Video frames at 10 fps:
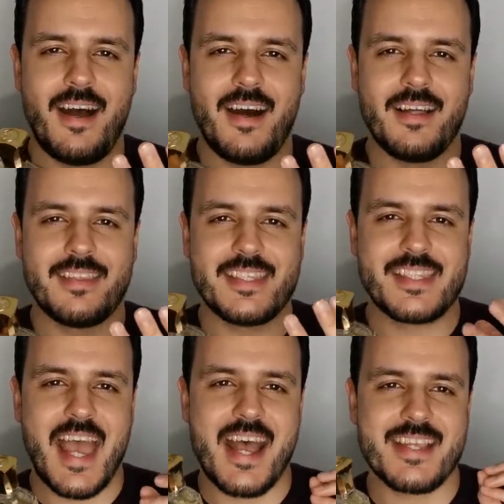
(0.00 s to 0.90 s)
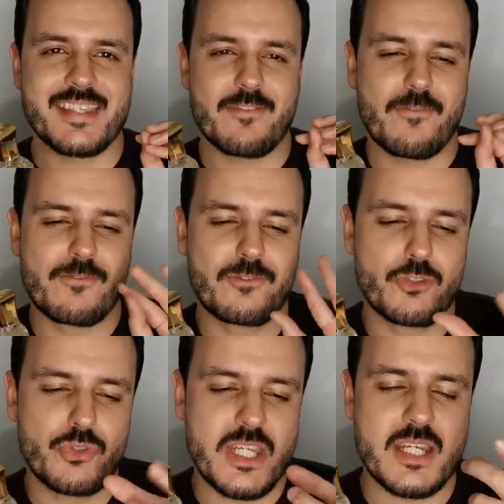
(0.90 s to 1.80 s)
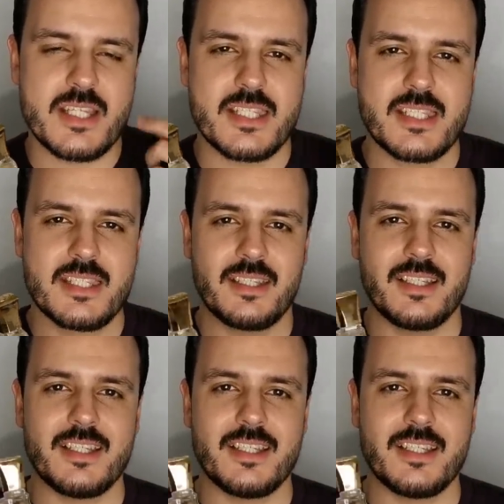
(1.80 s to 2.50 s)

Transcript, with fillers: uh, this has a fruitiness